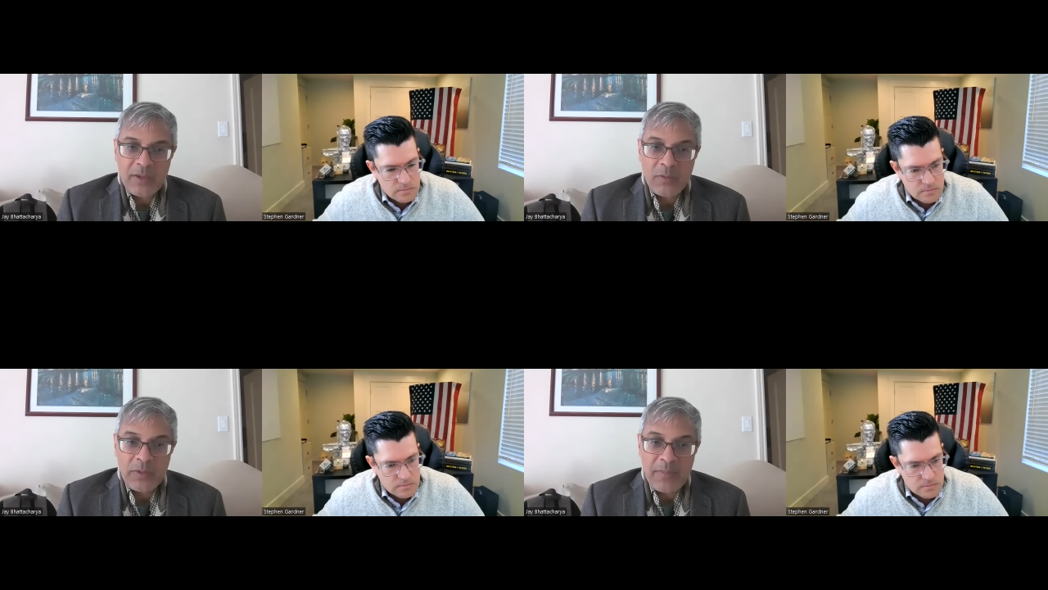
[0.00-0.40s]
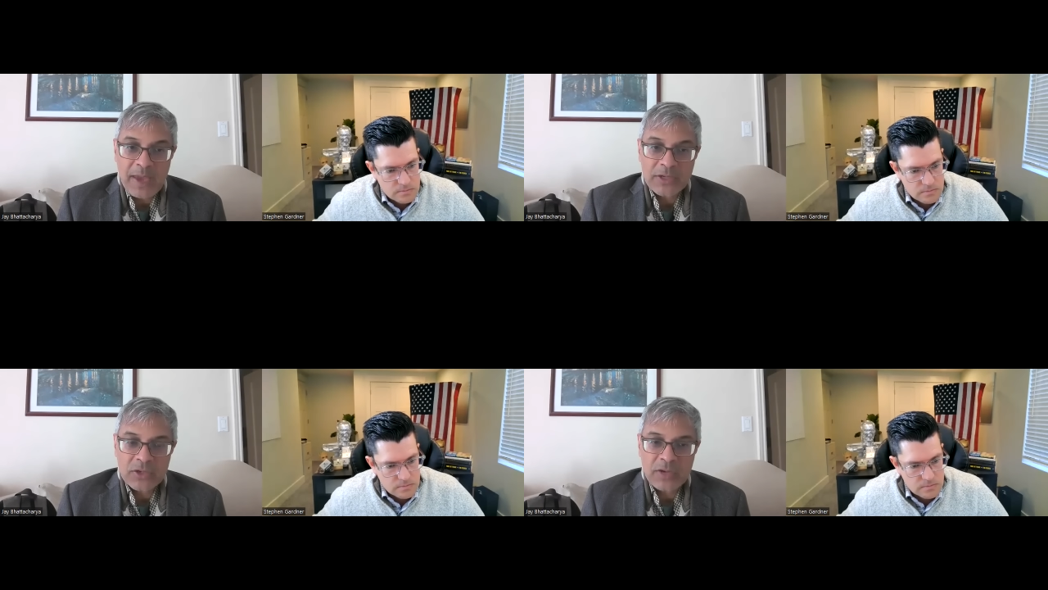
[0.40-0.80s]
Speaker 1: We
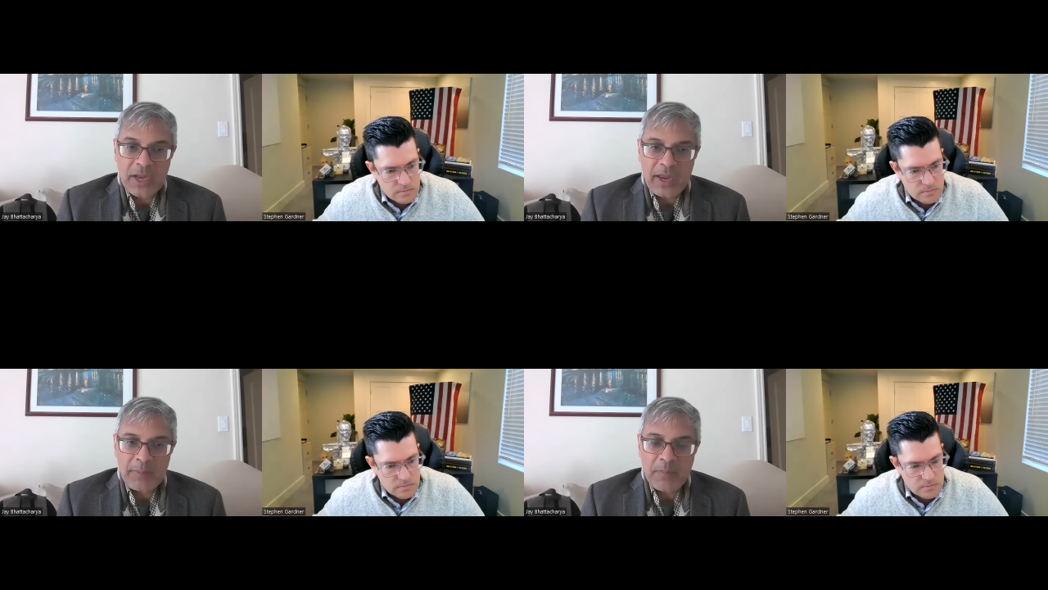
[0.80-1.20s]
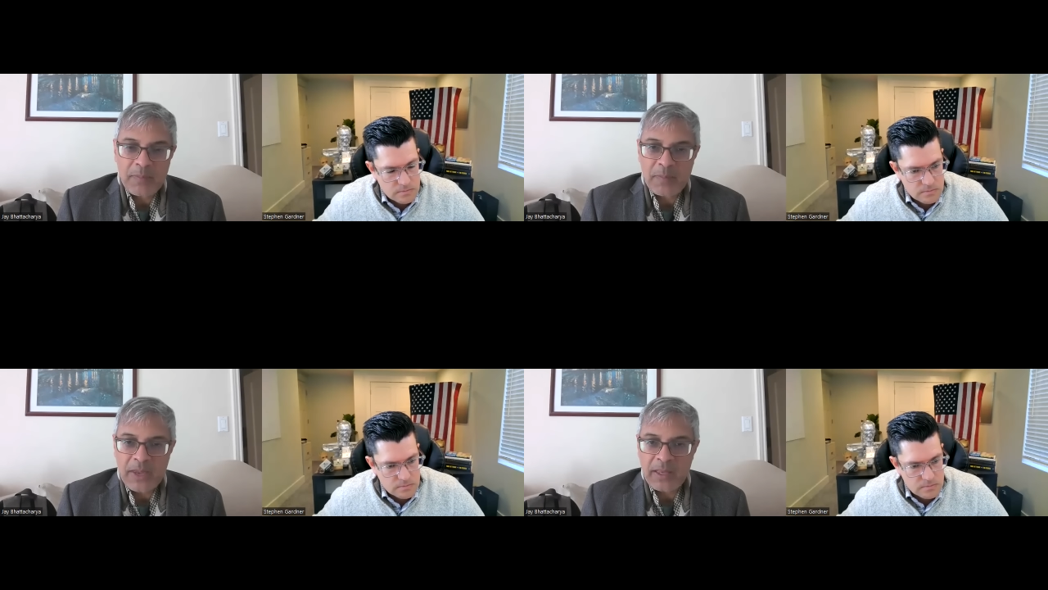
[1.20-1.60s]
measured a
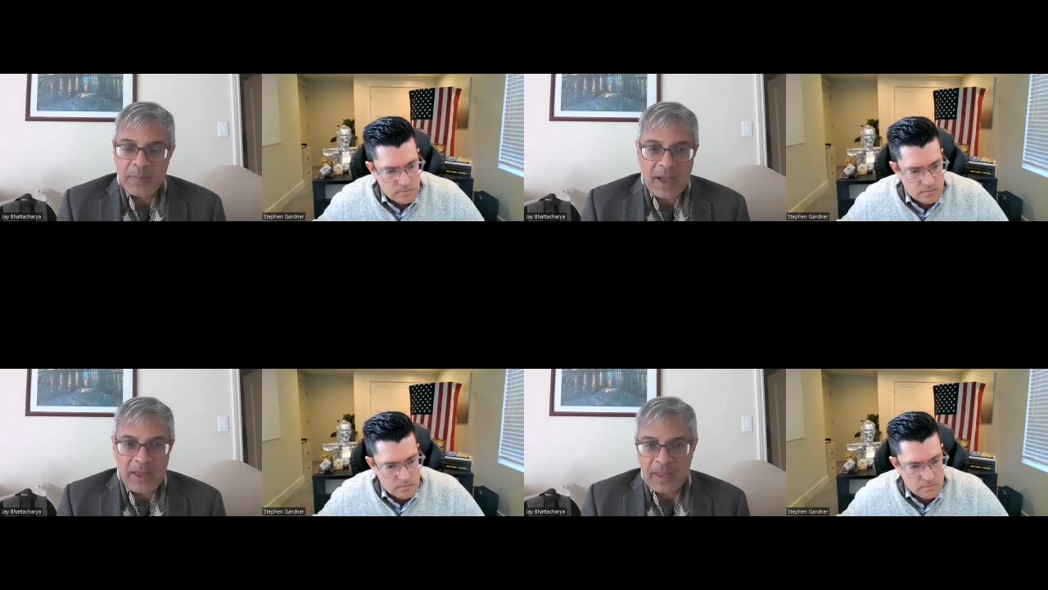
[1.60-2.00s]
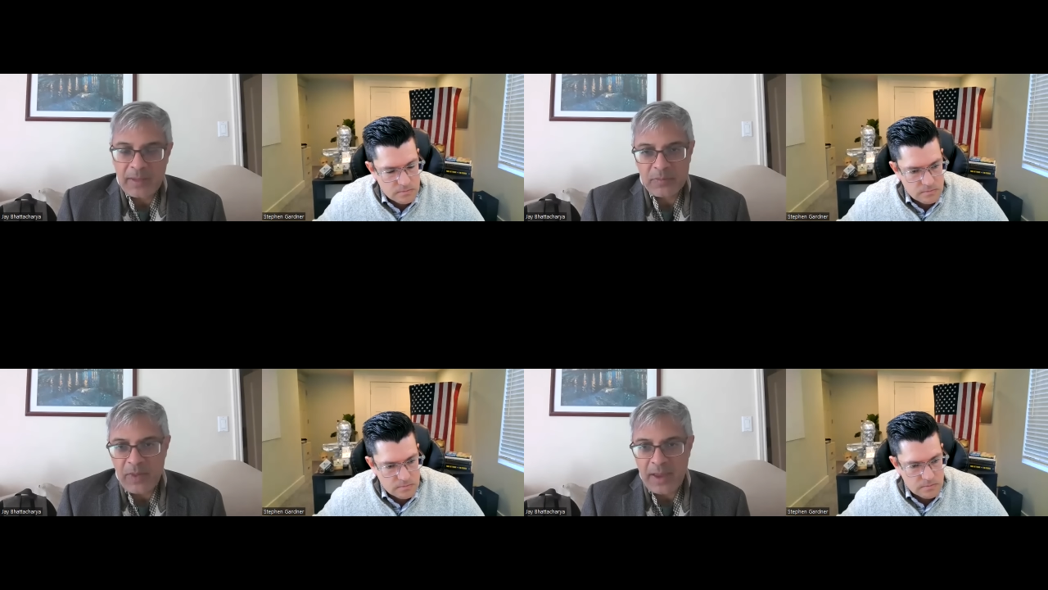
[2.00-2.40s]
in the
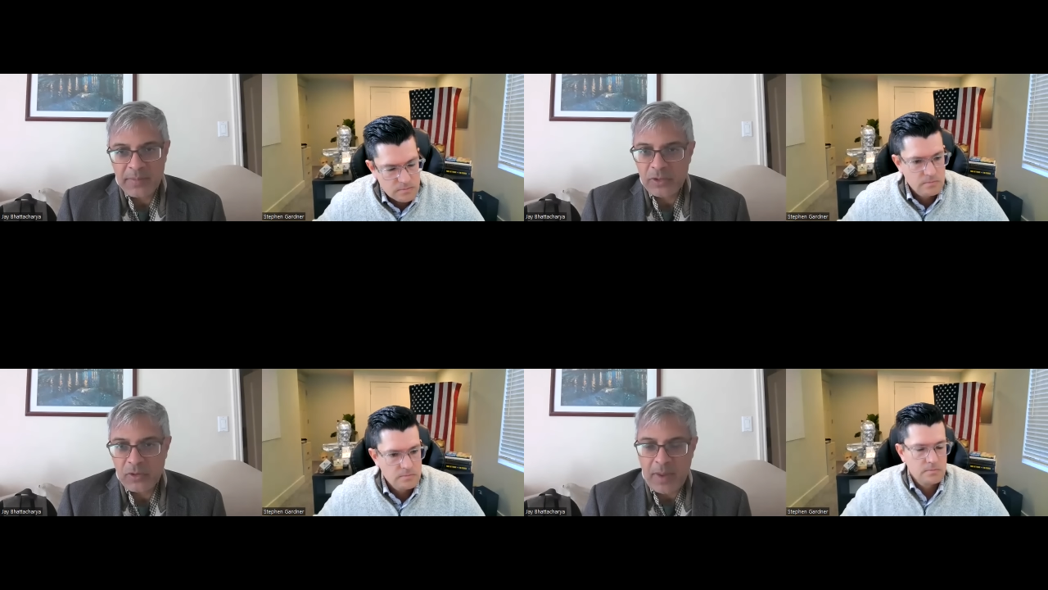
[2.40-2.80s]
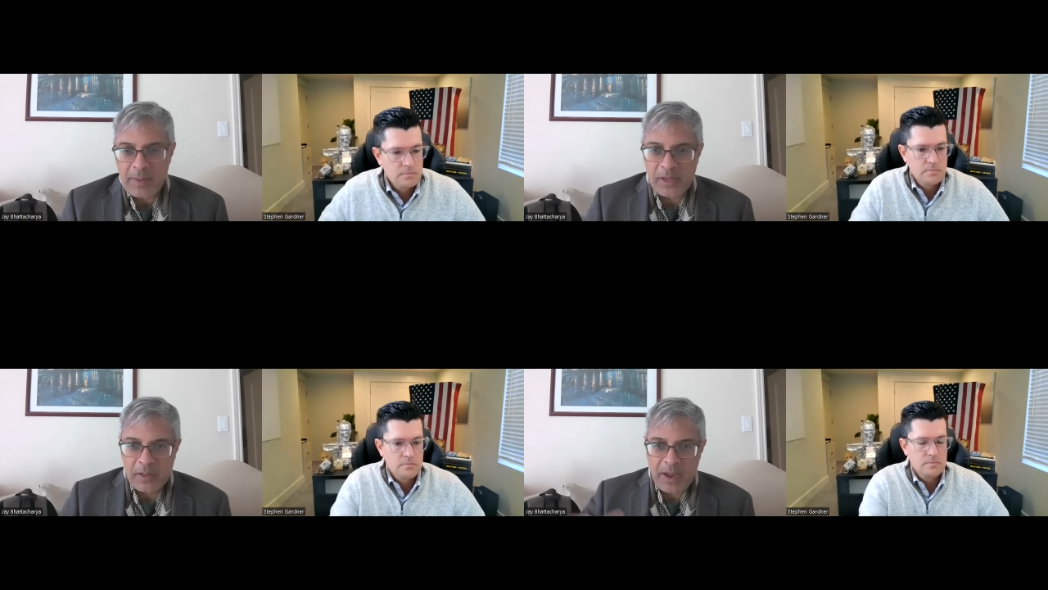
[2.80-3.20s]
the ambulatory you know,